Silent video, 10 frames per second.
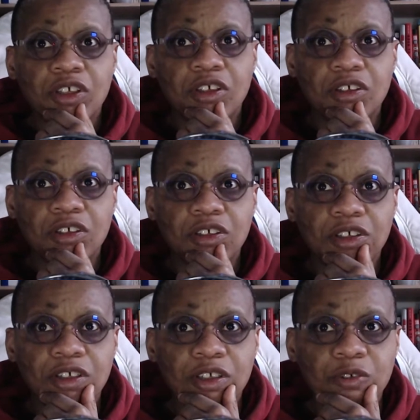
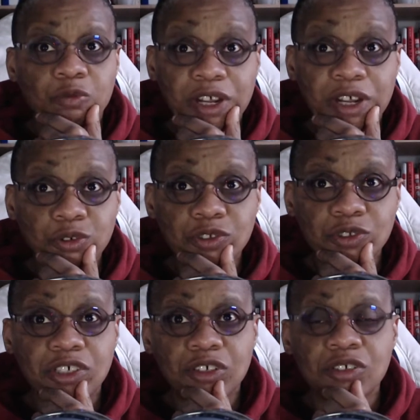well-known
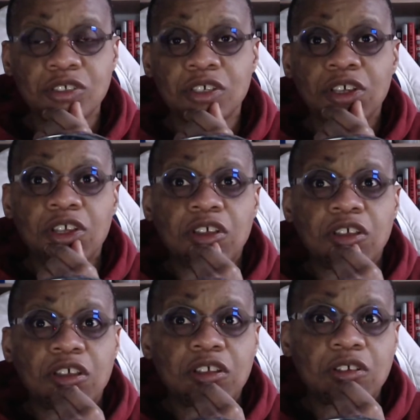singers,
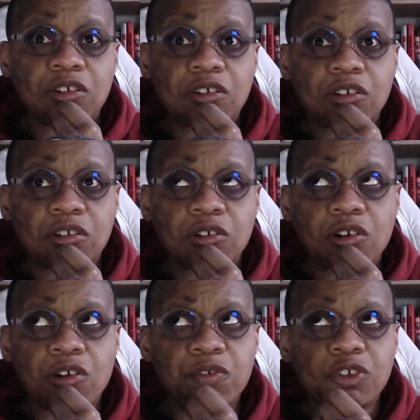and
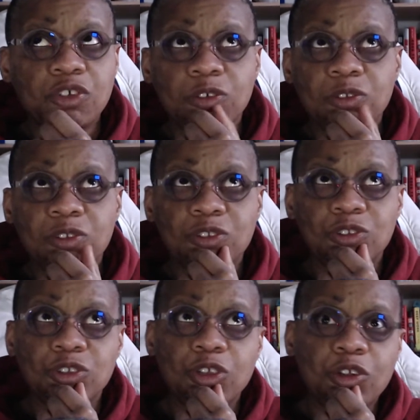others
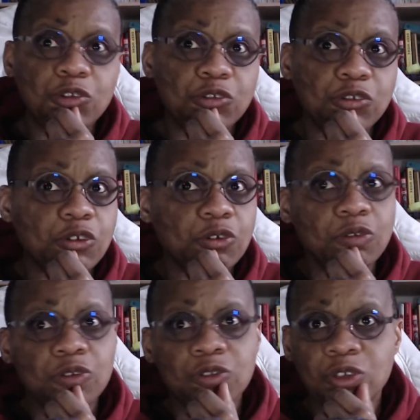not
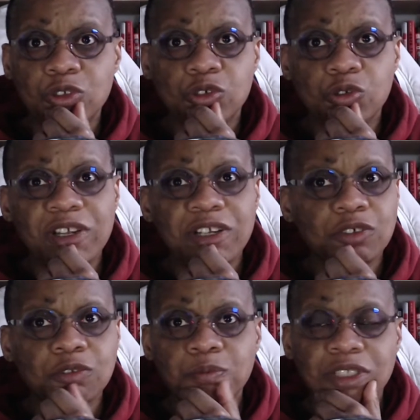so well
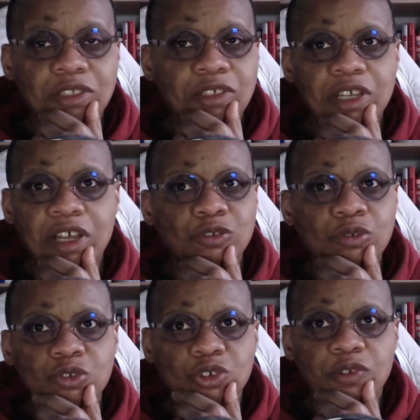known, but I do
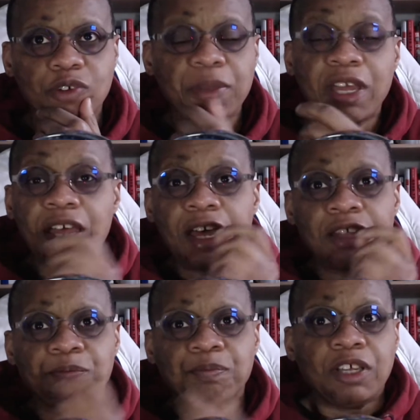enjoy them.
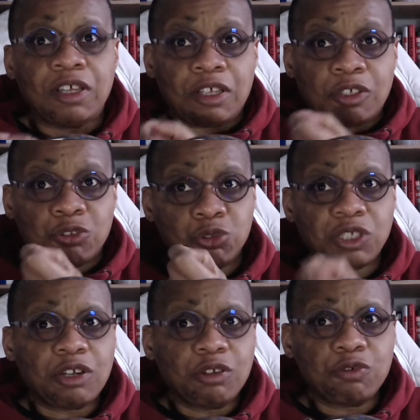And to
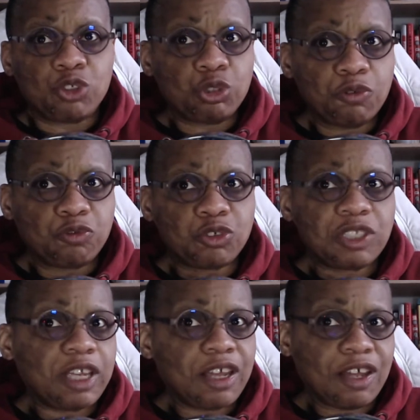tell you the truth,
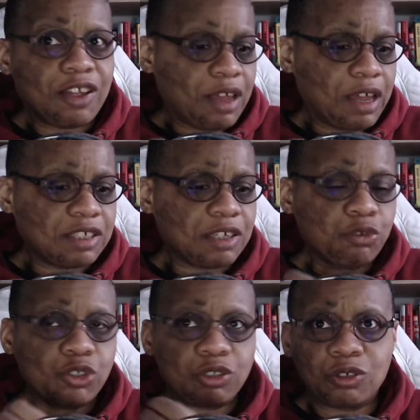today as I was